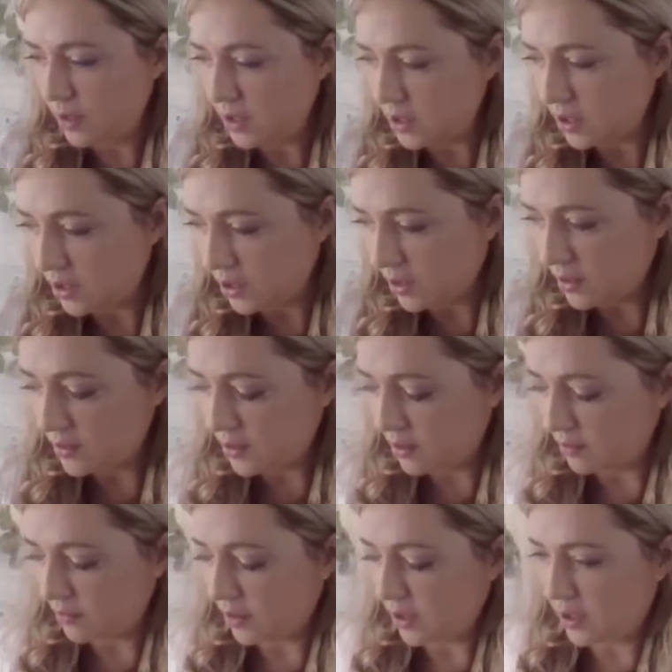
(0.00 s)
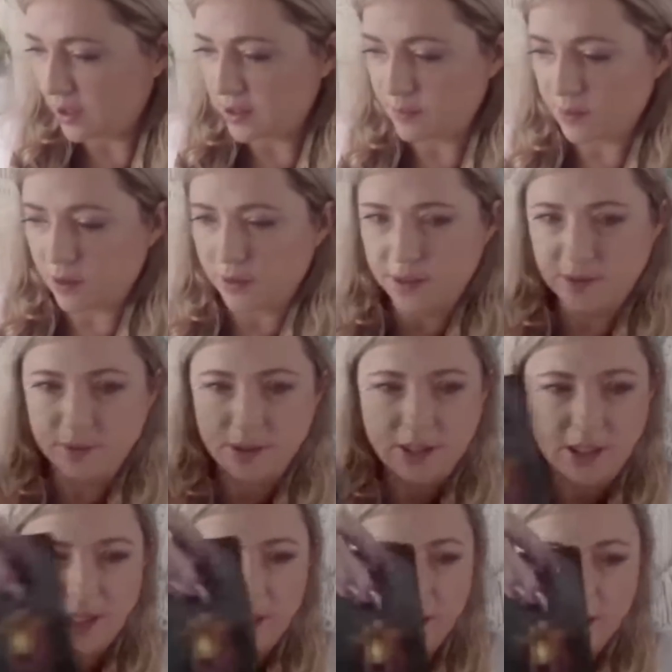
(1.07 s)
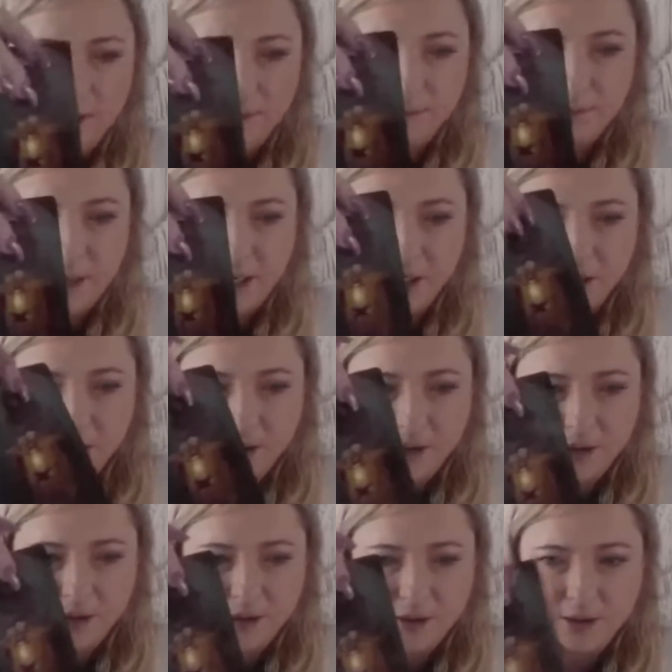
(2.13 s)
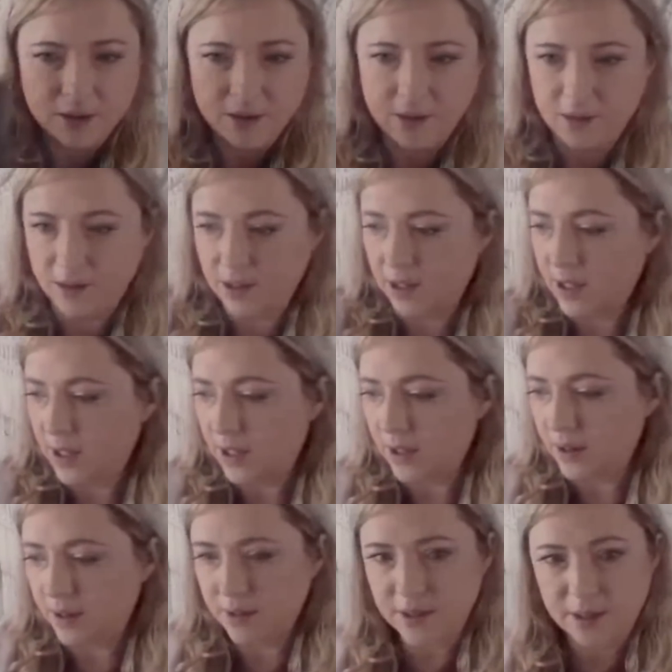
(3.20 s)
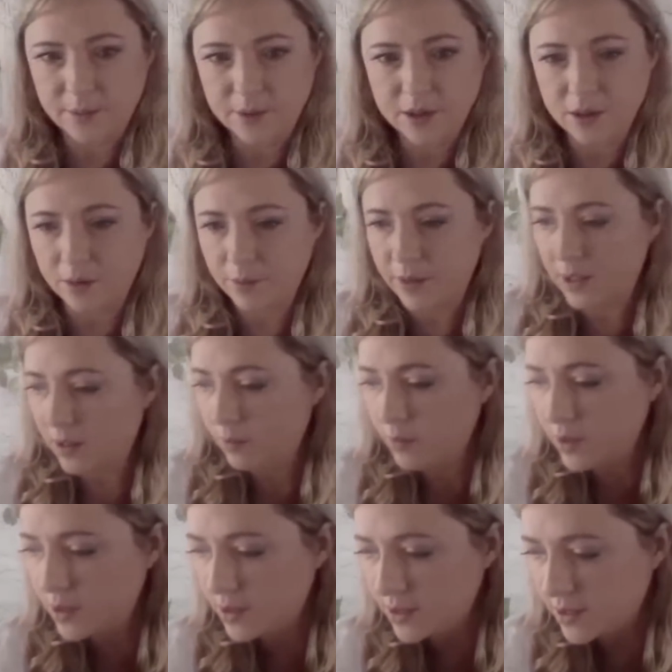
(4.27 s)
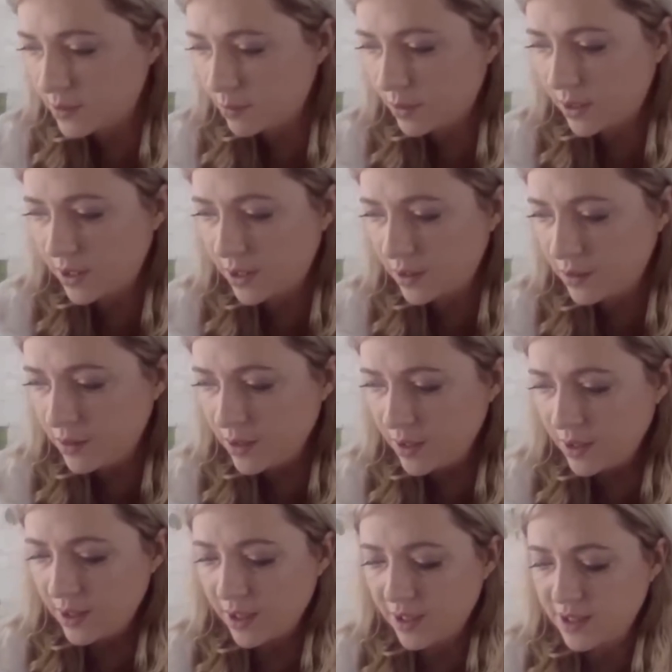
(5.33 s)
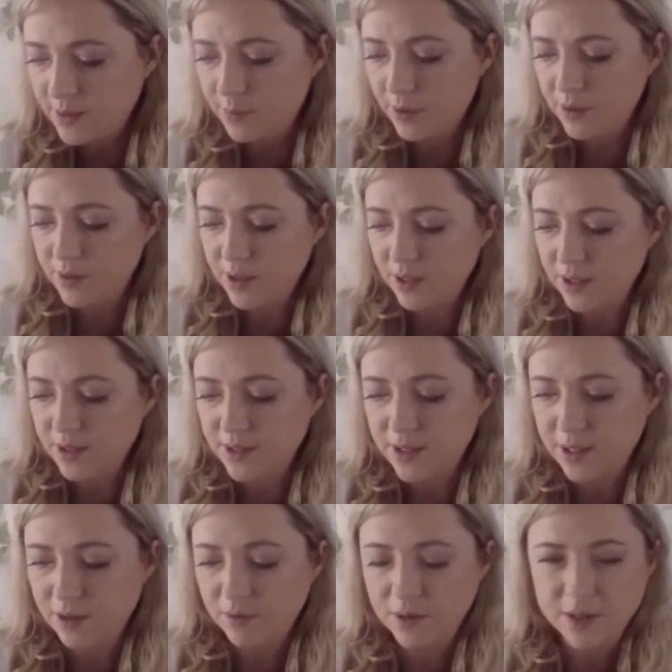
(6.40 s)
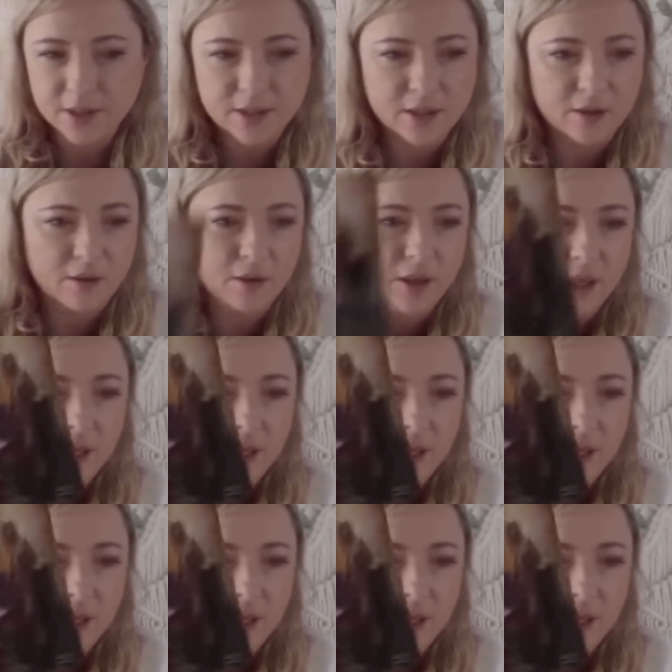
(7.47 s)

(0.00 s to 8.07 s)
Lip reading: matching cards here again as well. This one here matches the card that's up the top here, which is this one here, exposing the secrets. So